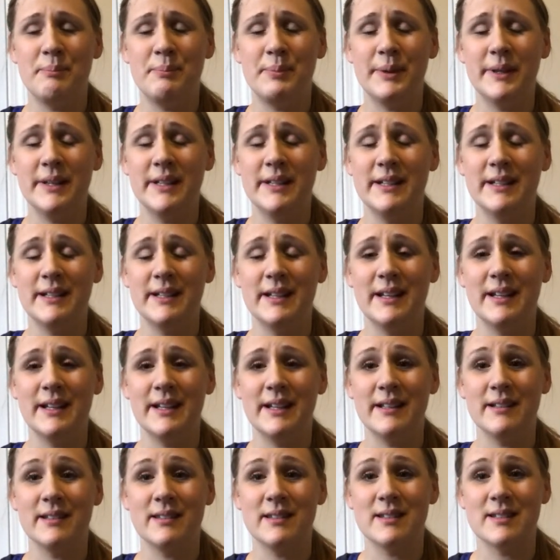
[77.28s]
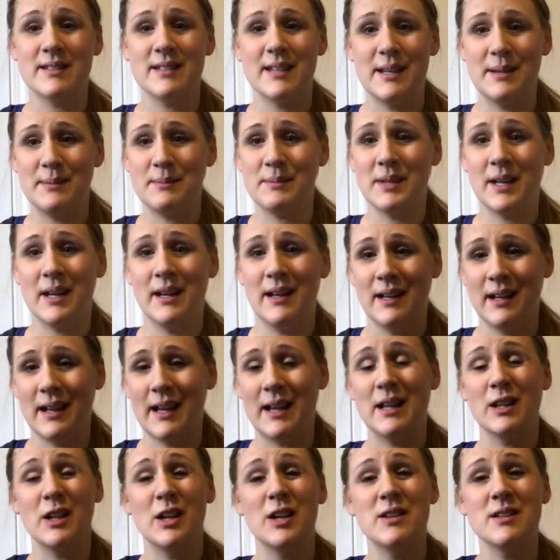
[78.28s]
but at the same time,
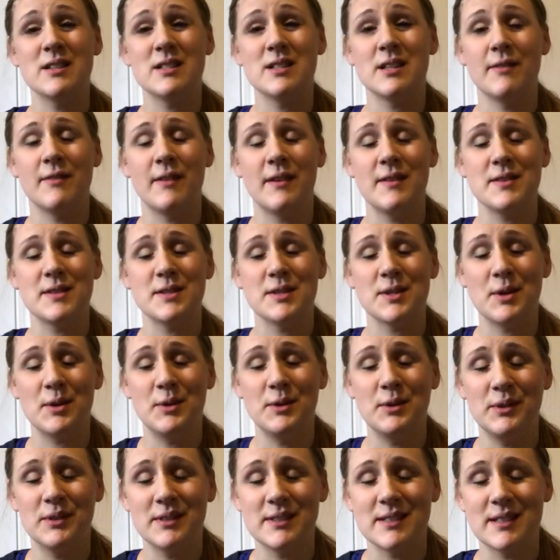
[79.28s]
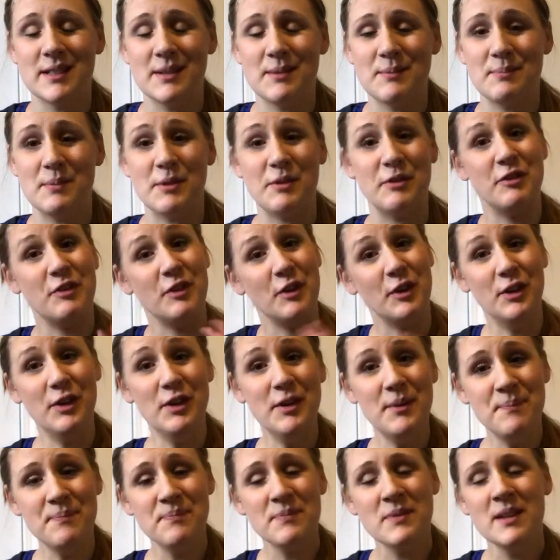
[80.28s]
like a lot of the stuff I sold
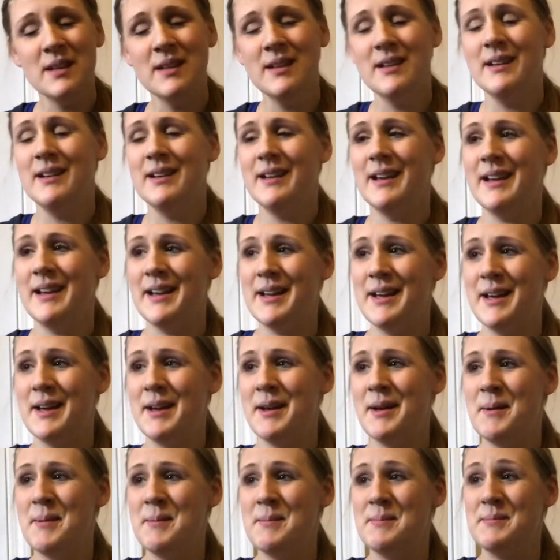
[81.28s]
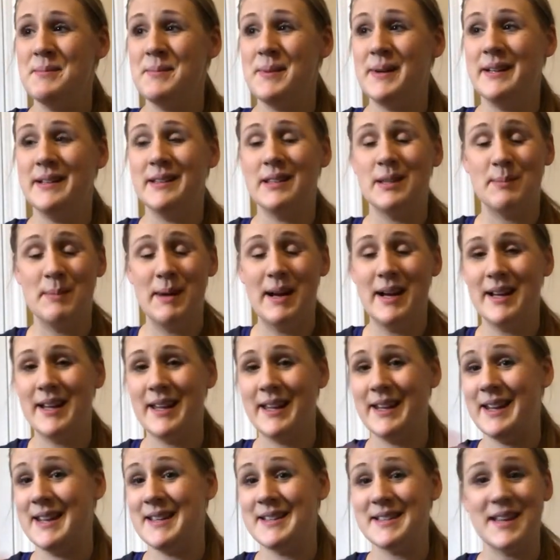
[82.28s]
before, but the
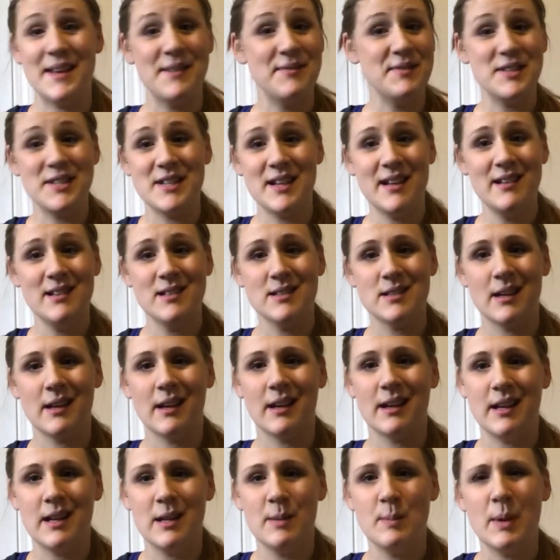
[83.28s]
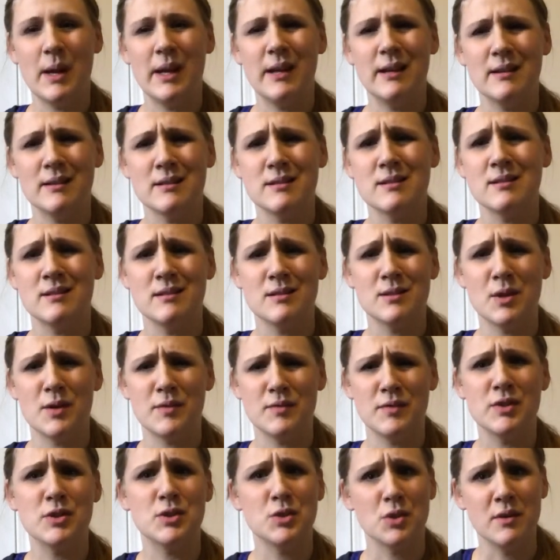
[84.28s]
market is ever changing and eBay is
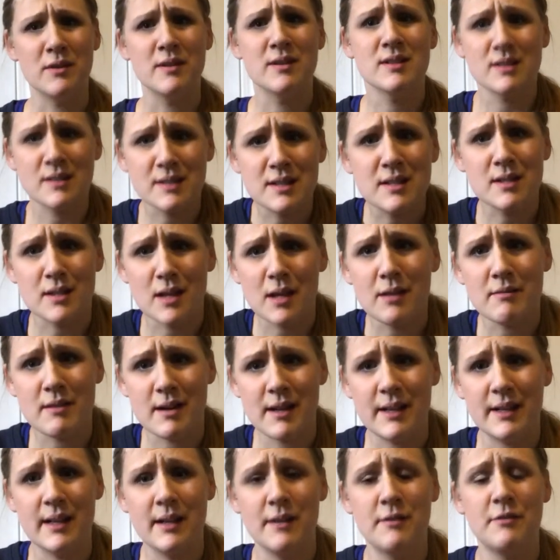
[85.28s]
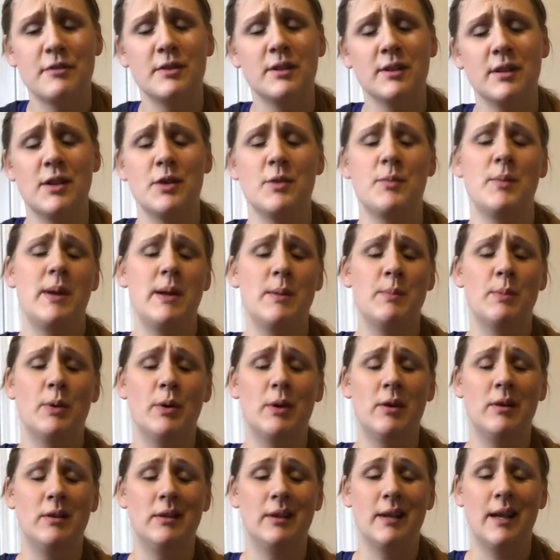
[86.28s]
sort of notoriously slow right now for a lot of
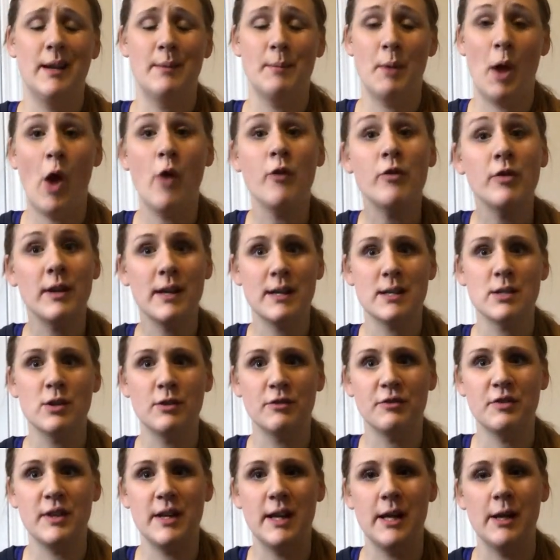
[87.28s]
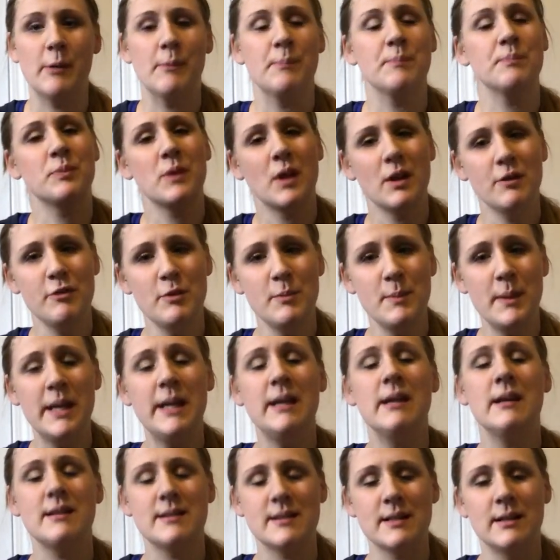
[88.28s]
people. Hopefully it's not for you. For
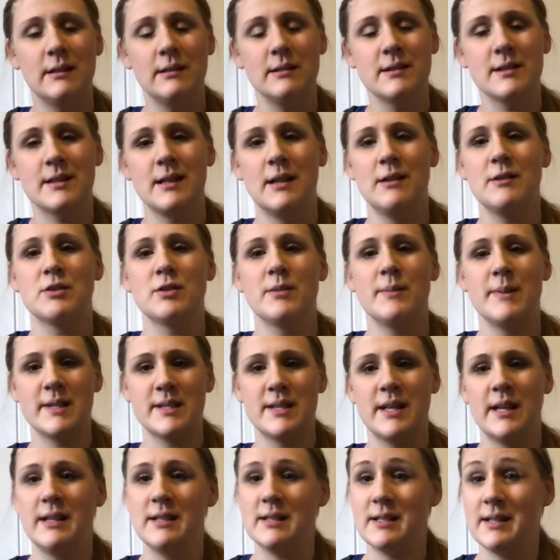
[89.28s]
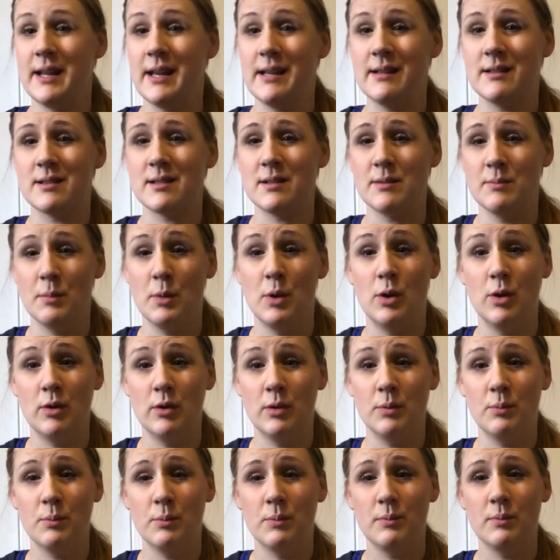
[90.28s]
me it's a little slow, so I'm excited to get some
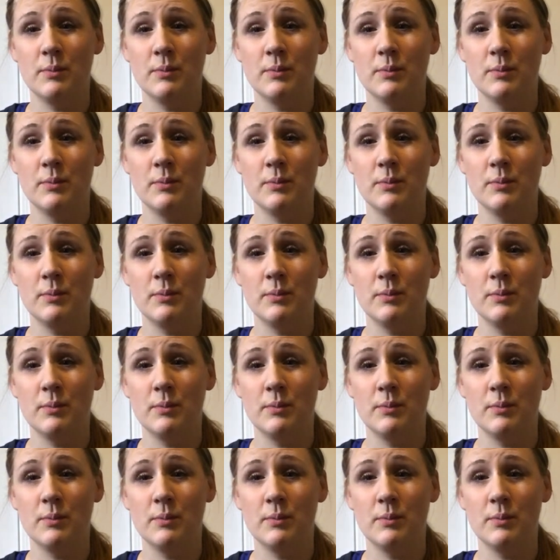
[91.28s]
more